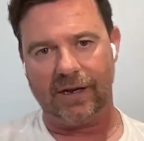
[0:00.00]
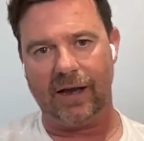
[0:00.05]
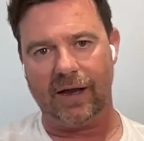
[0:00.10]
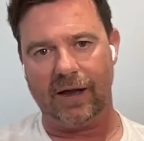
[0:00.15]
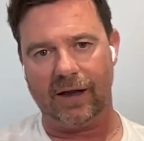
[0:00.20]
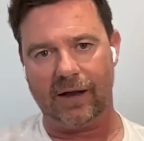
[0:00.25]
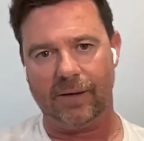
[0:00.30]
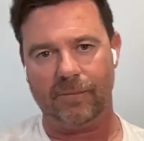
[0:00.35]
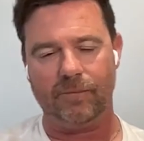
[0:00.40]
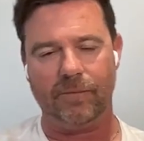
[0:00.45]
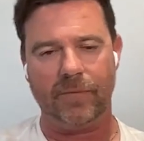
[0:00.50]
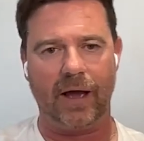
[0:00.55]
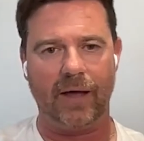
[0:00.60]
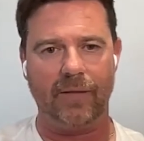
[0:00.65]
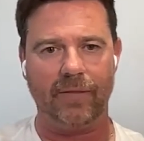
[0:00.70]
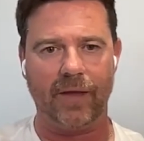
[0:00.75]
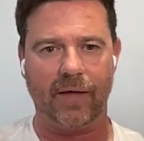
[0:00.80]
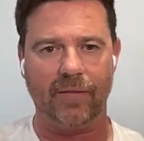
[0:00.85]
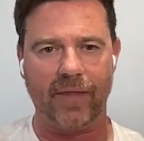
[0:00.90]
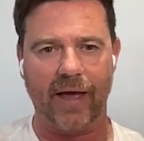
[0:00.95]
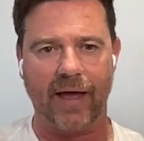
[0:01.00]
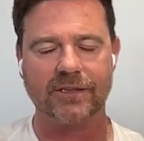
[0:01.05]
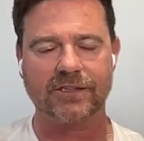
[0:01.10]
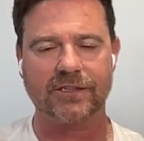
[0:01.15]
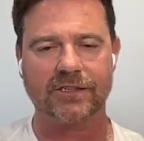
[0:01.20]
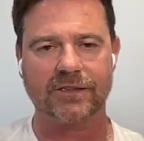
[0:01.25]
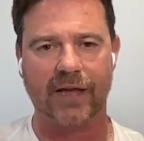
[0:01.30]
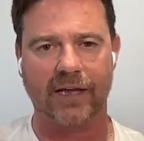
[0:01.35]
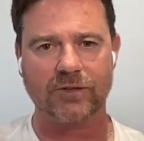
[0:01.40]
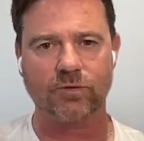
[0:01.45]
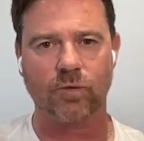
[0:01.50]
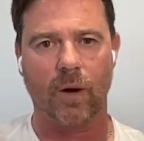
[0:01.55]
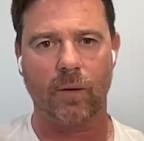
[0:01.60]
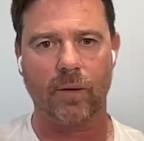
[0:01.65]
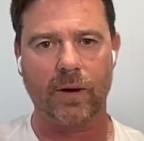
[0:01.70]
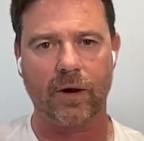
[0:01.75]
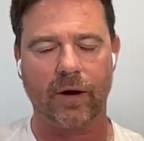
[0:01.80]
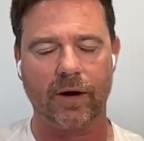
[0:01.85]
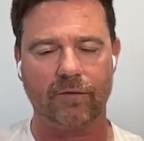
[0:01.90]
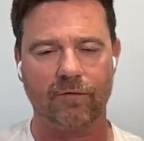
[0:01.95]
um, and and that's that's where we
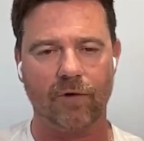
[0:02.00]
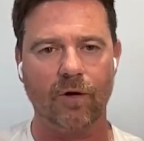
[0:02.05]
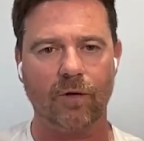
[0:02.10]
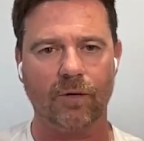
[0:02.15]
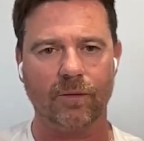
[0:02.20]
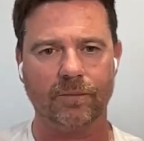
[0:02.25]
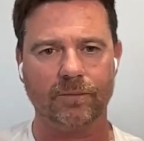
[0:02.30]
got it wrong